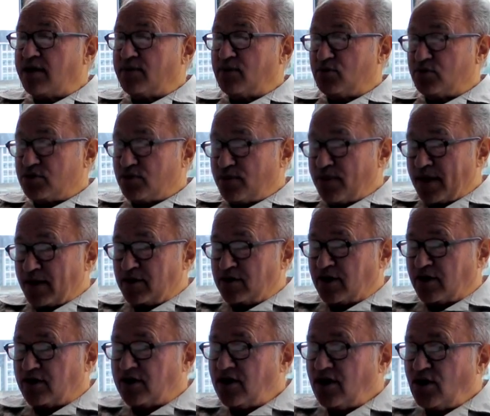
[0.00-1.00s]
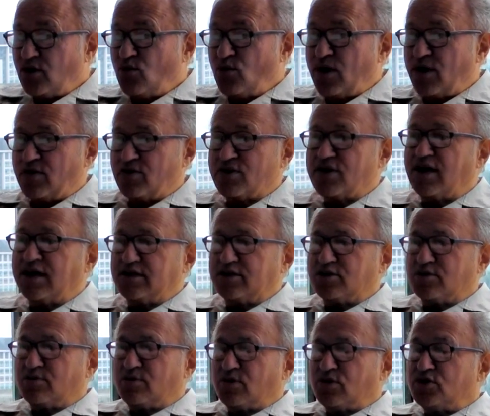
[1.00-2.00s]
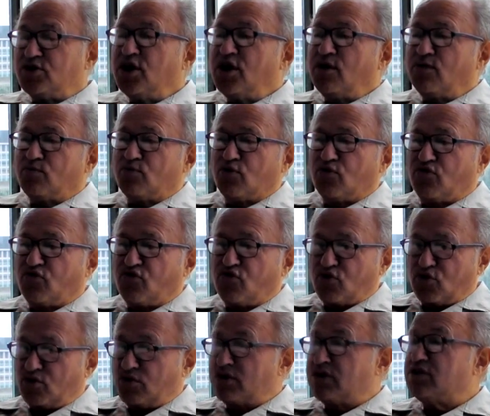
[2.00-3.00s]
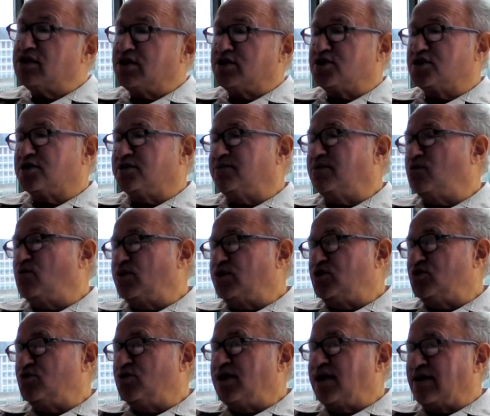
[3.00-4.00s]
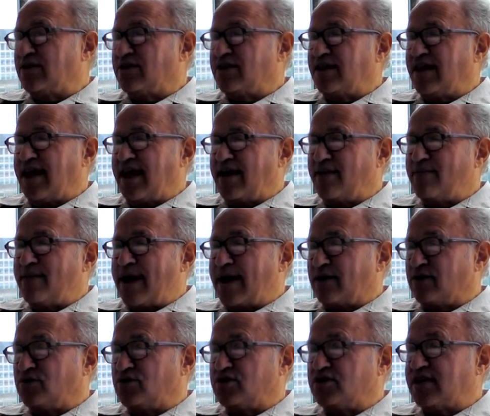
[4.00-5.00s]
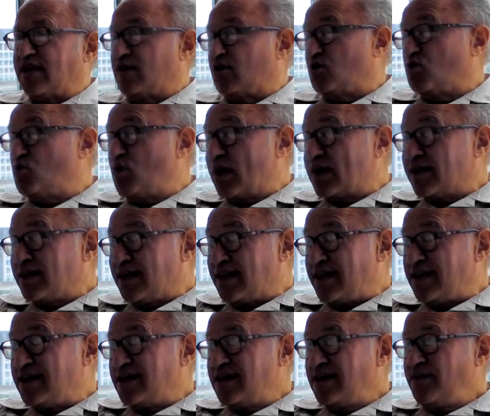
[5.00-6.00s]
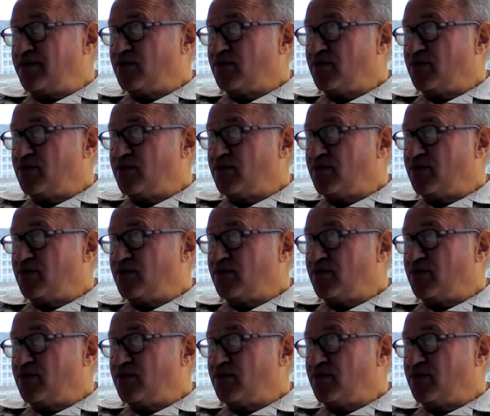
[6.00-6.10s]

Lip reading: It would depend on whether customers prefer a system in which you get the matters settled quickly,